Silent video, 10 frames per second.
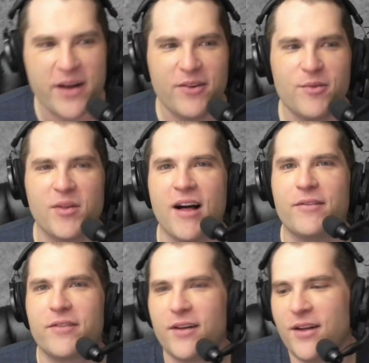bet or a
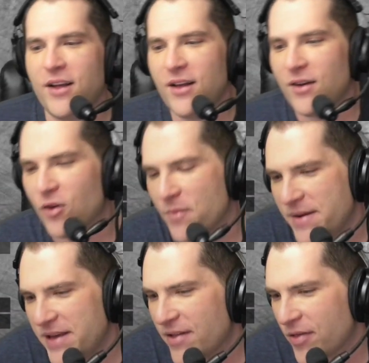bluff? Or
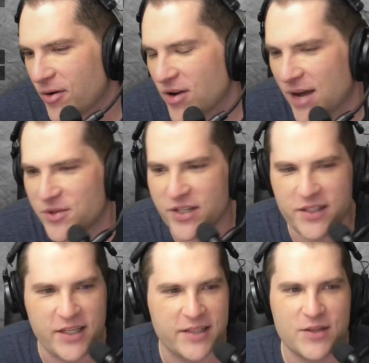maybe the third option
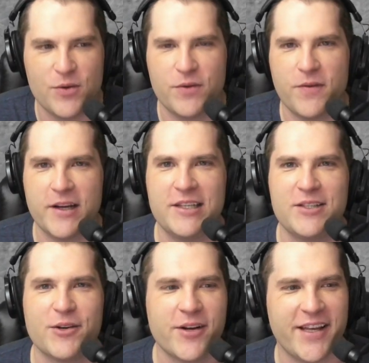is he doesn't know what the fuck he's
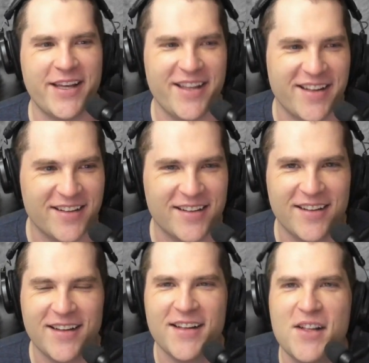doing.
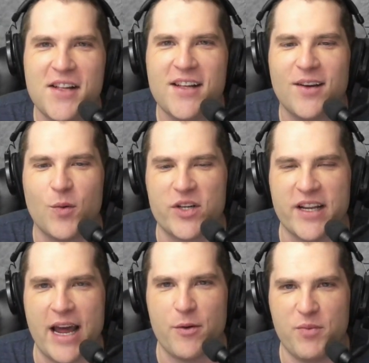Which
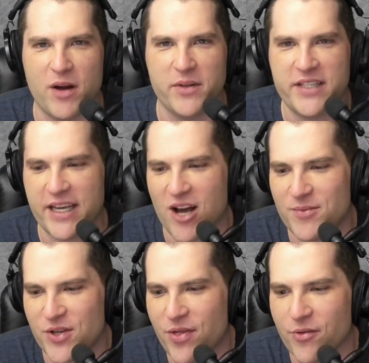and I would probably take
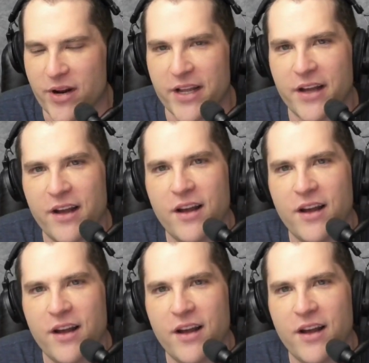option three.